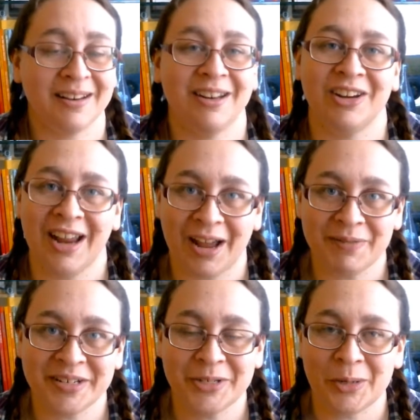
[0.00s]
Now you have
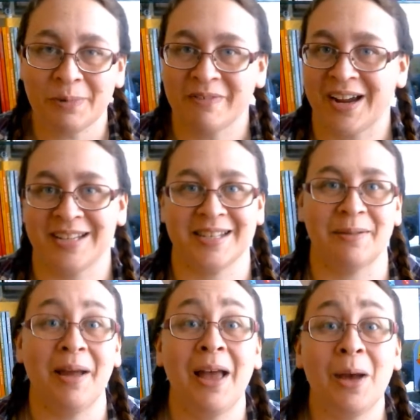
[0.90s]
to supervise
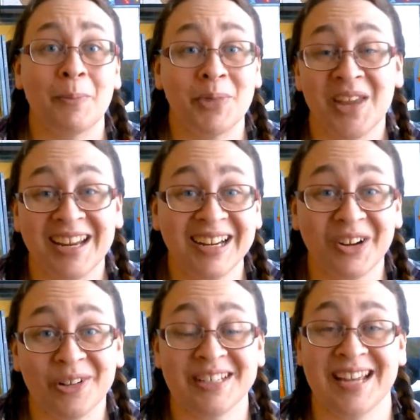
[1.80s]
them, but they can
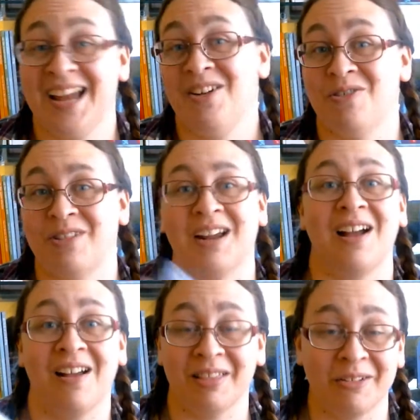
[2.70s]
go to town
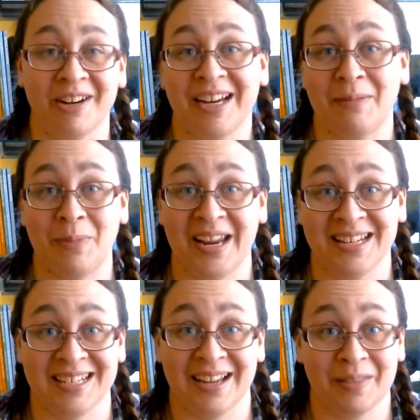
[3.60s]
coloring and
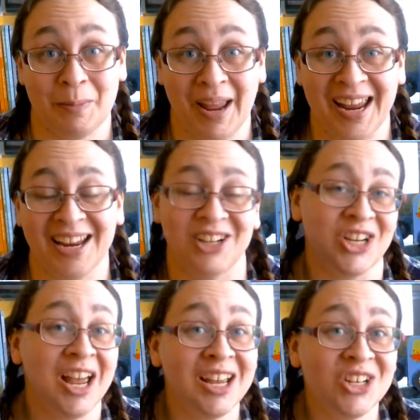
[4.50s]
painting on the page
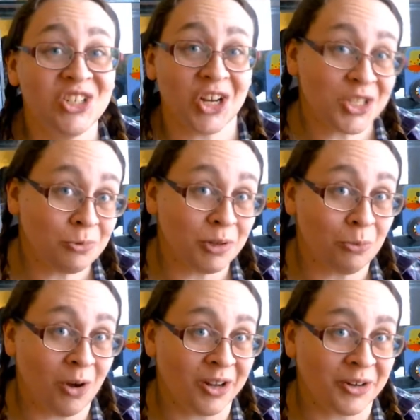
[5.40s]
just with
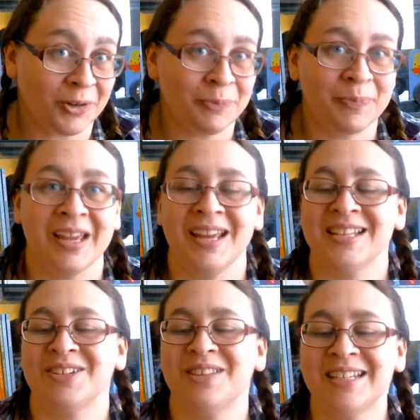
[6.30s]
water.
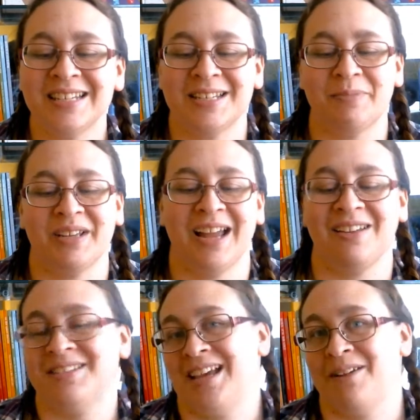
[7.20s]
So this is something
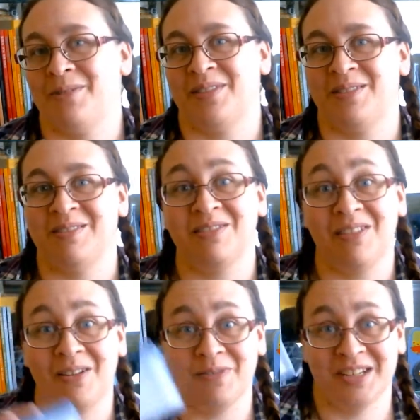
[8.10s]
else I would
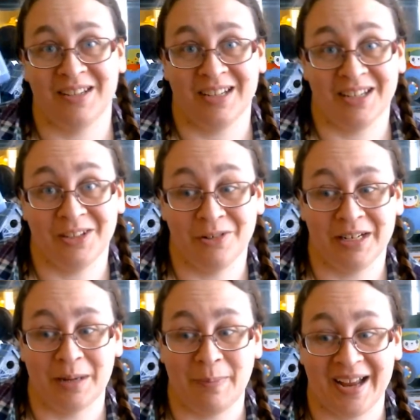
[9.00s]
love to include
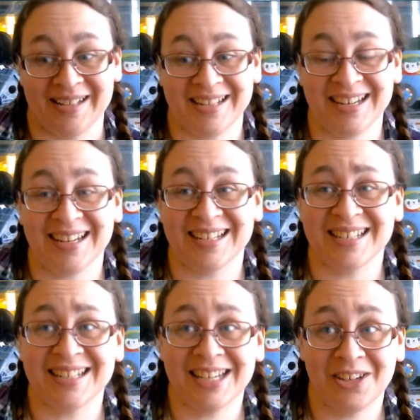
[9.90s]
in a basket is
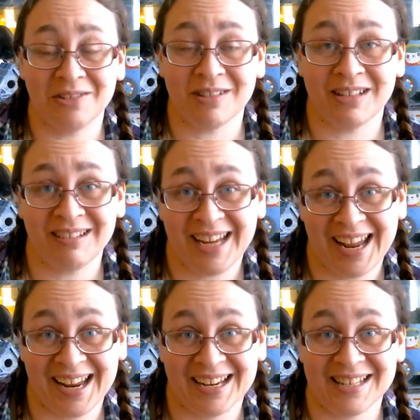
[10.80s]
this cute little
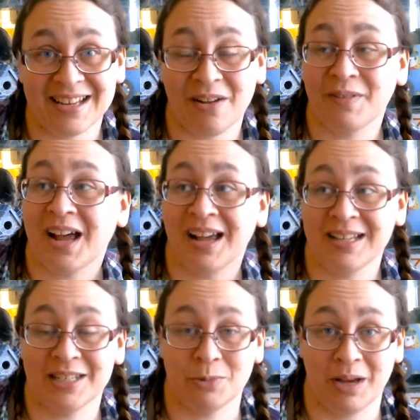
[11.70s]
case of
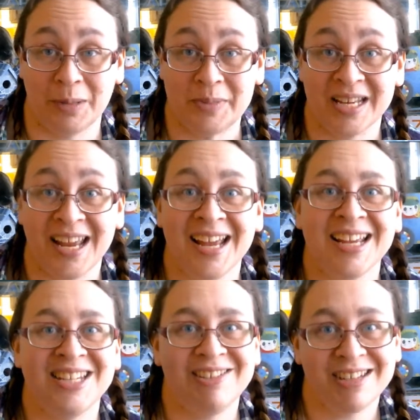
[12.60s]
cotton swabs.
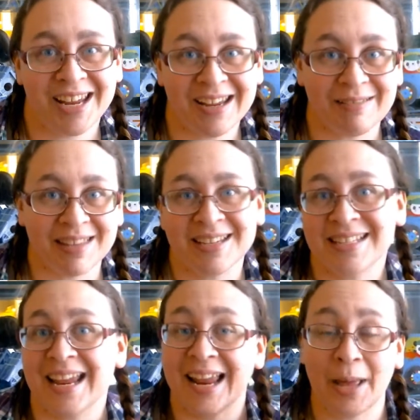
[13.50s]
So you take this
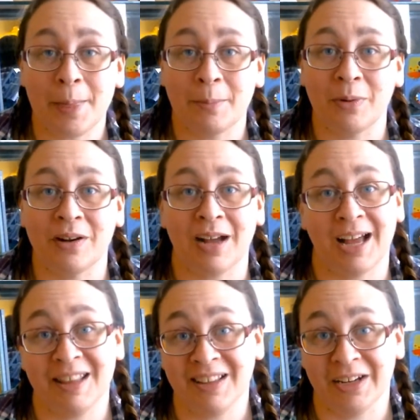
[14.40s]
and the book
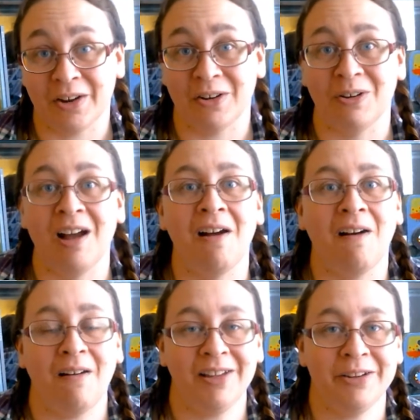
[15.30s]
on the go,
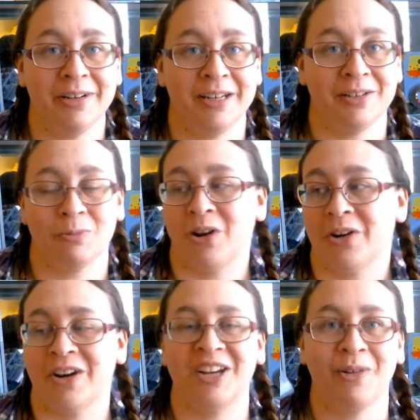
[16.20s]
all you need is
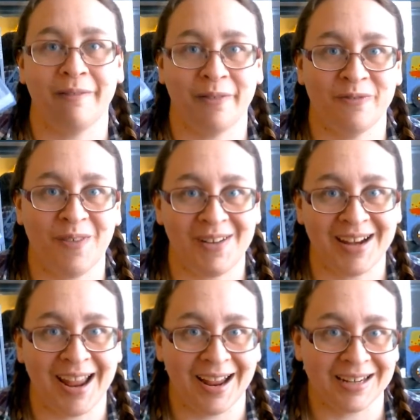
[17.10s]
water, and you have a
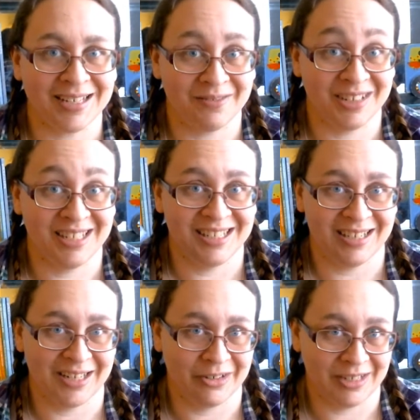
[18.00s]
fun activity to
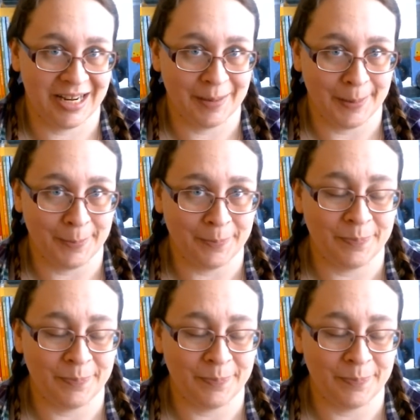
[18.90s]
entertain them.